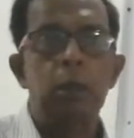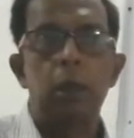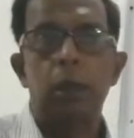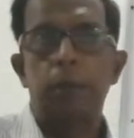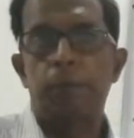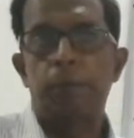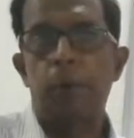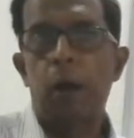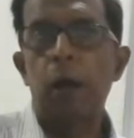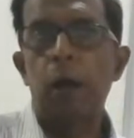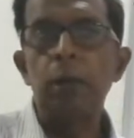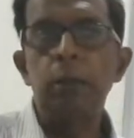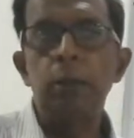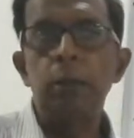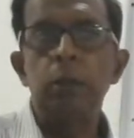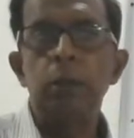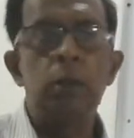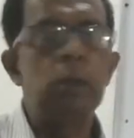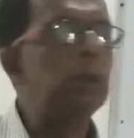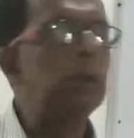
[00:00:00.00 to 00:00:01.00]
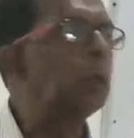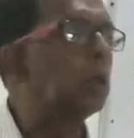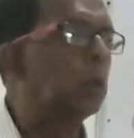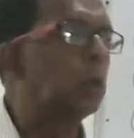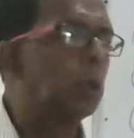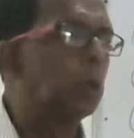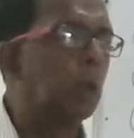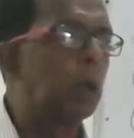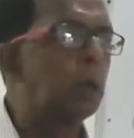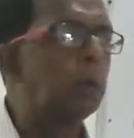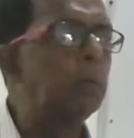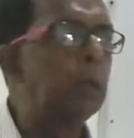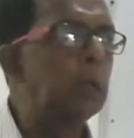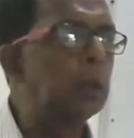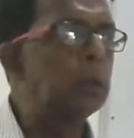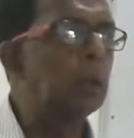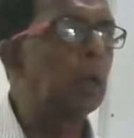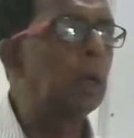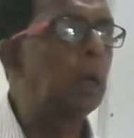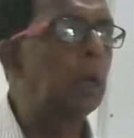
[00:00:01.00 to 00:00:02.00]
So, and
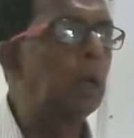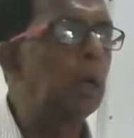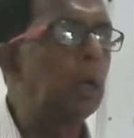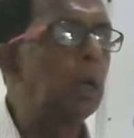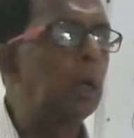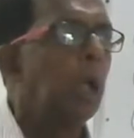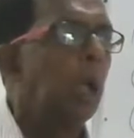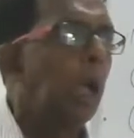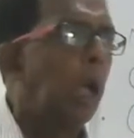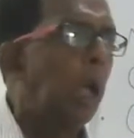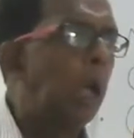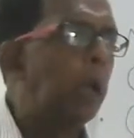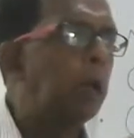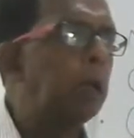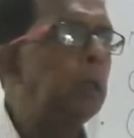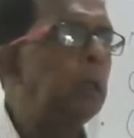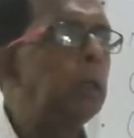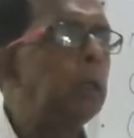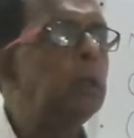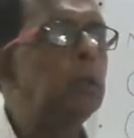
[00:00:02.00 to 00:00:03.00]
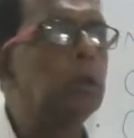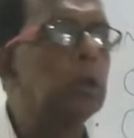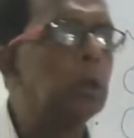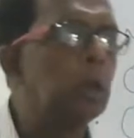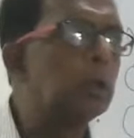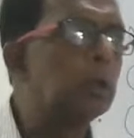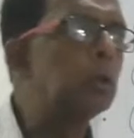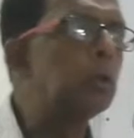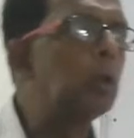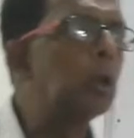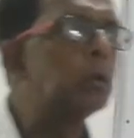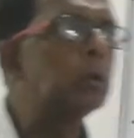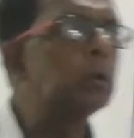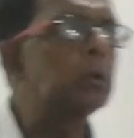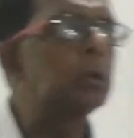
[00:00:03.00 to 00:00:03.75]
graphite is a non-metal